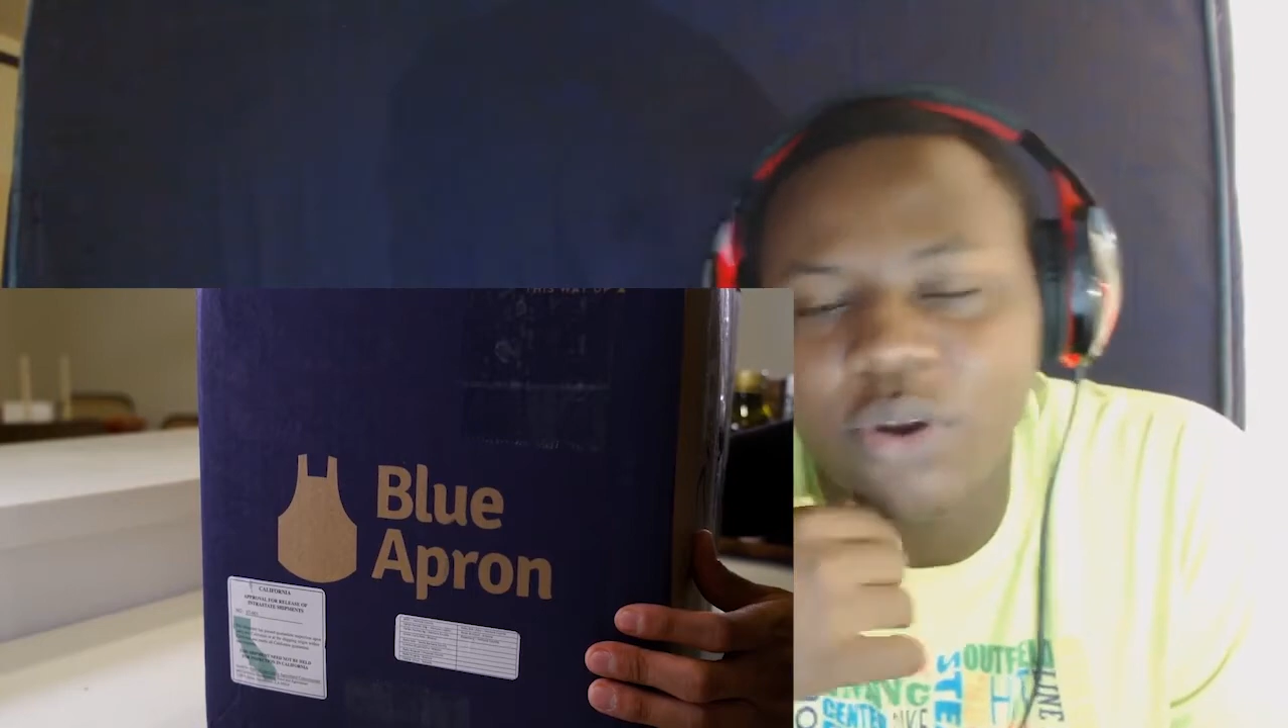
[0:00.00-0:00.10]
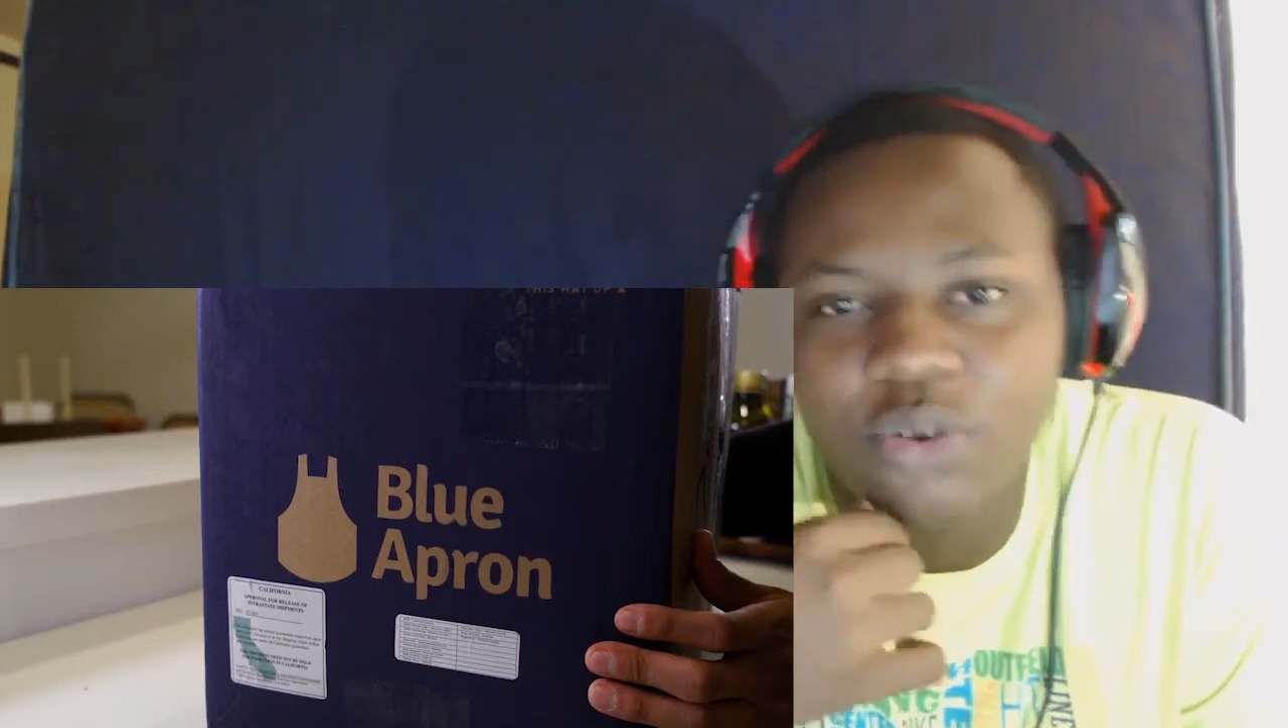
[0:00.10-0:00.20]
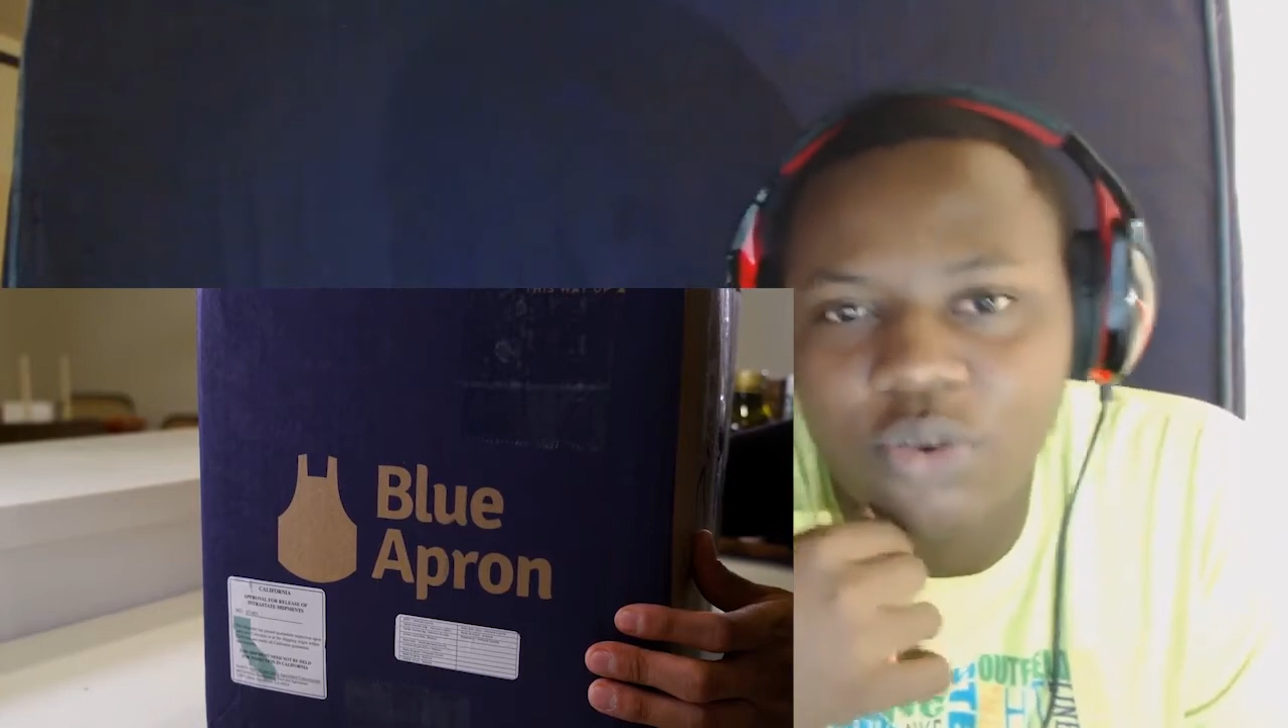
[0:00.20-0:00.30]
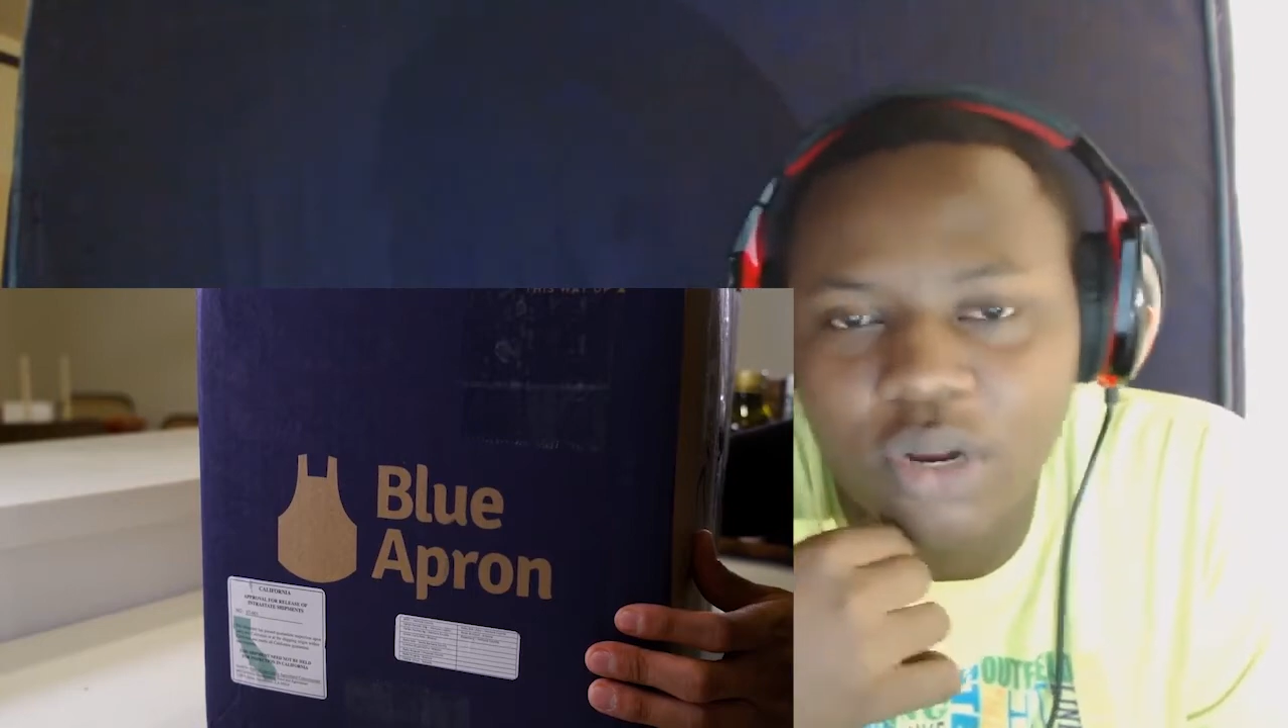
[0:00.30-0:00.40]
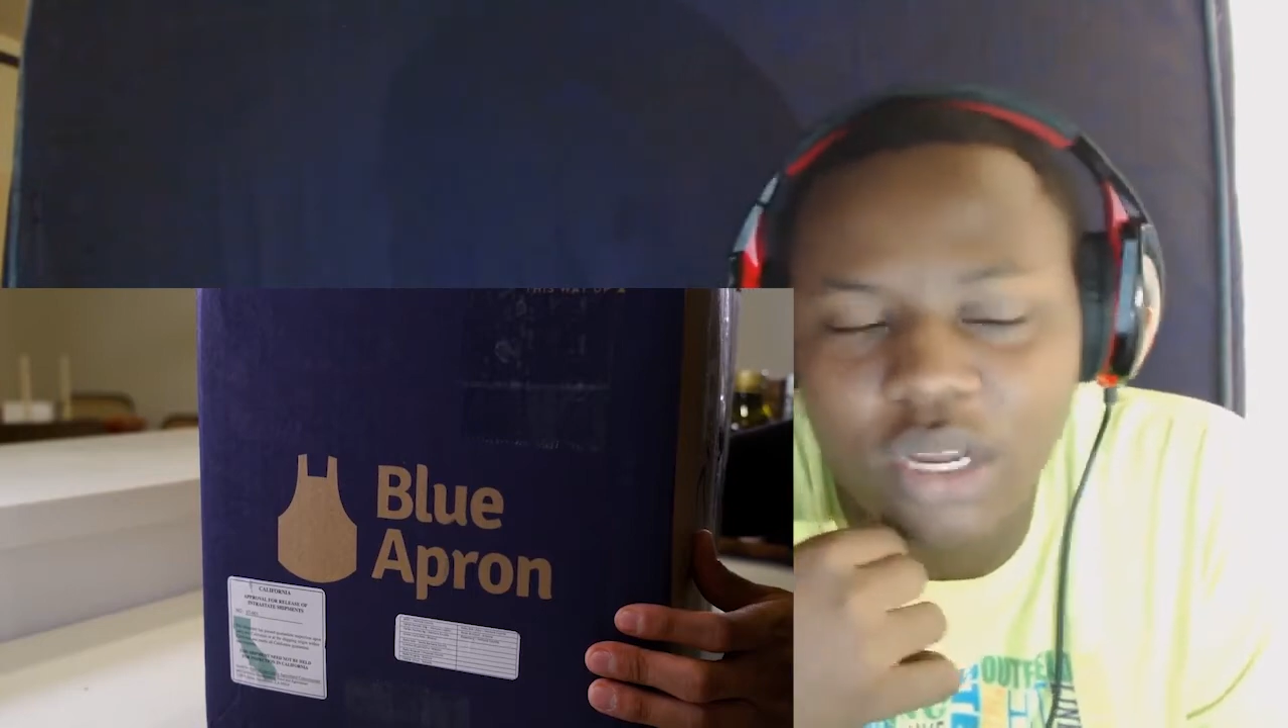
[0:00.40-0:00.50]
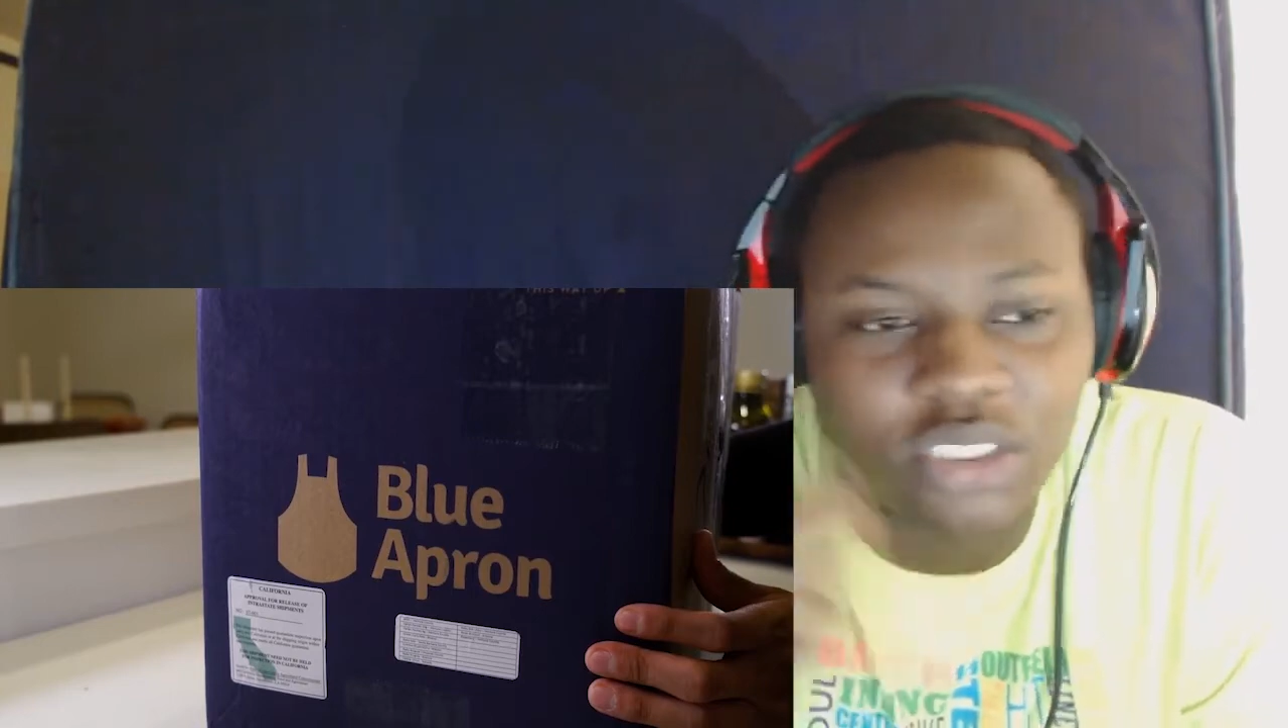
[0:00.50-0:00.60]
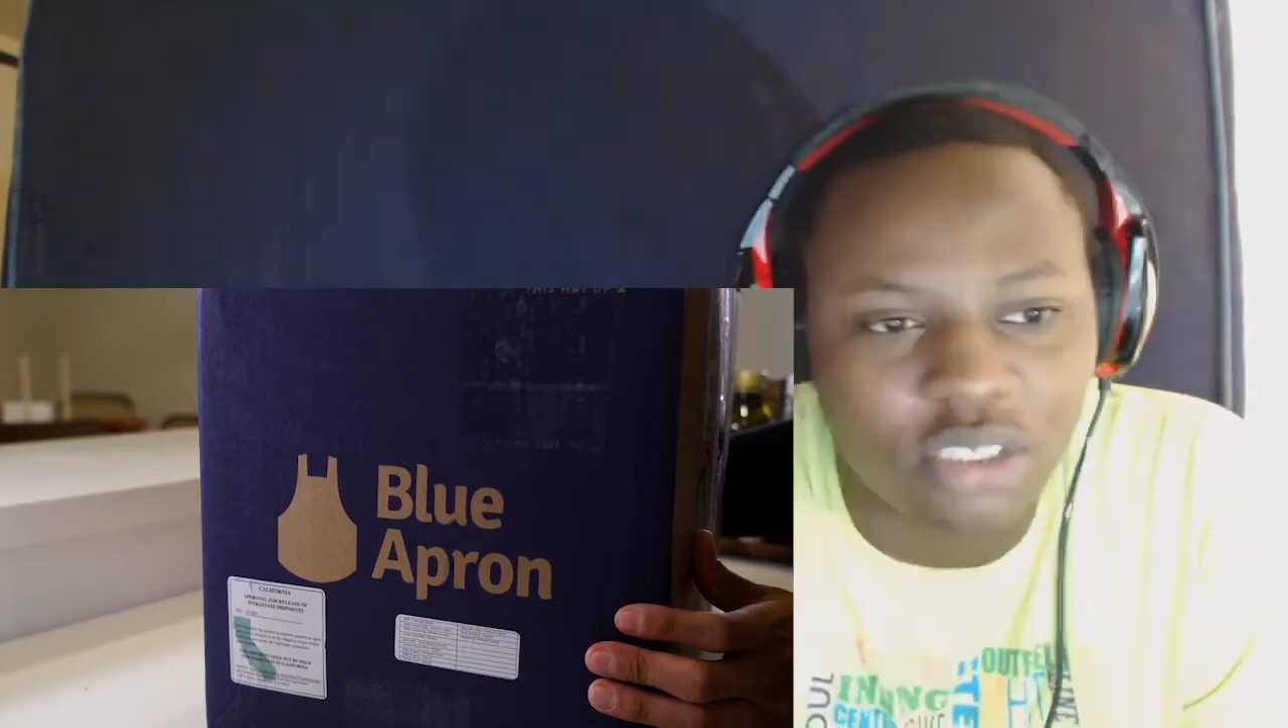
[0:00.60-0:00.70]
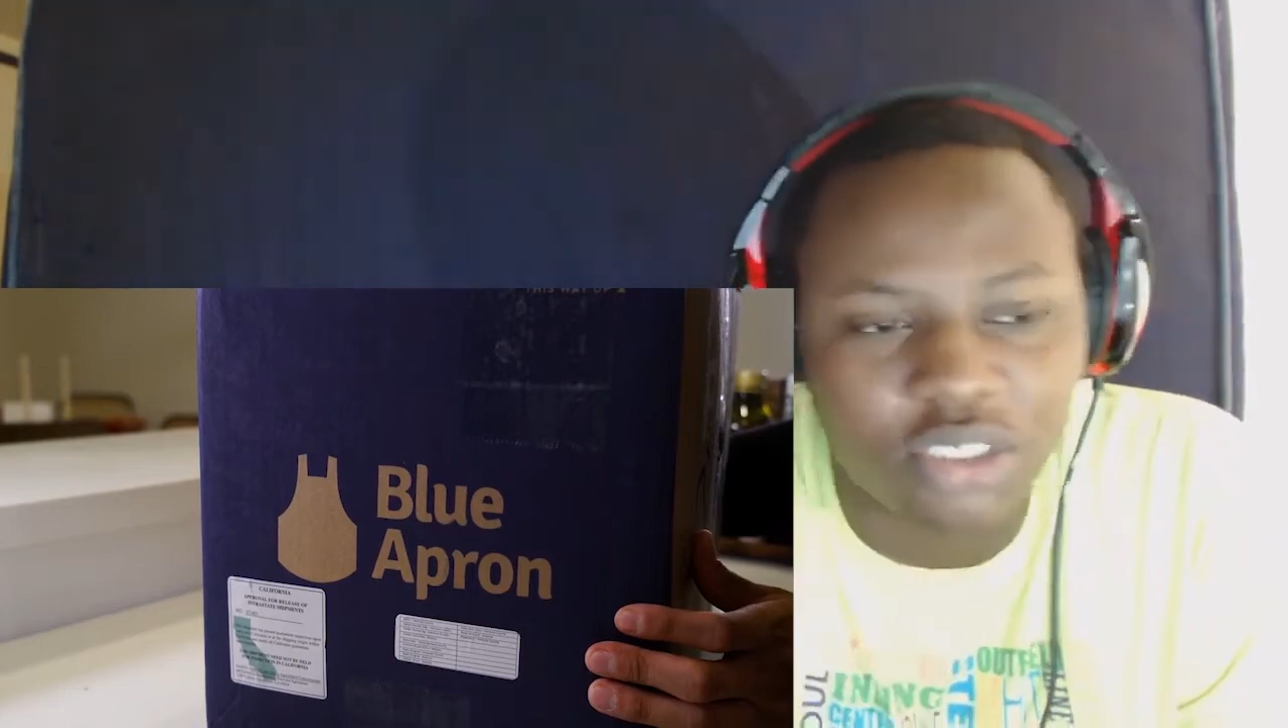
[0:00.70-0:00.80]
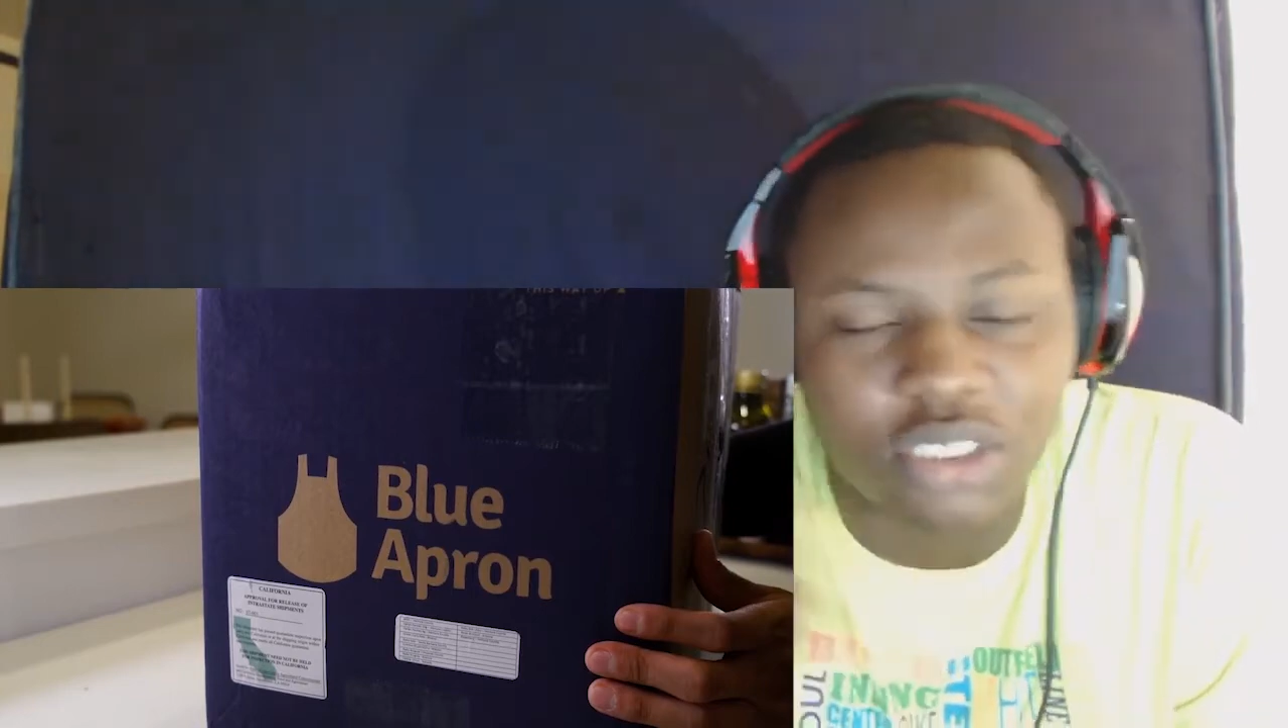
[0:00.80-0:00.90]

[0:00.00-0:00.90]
What do you do, electrical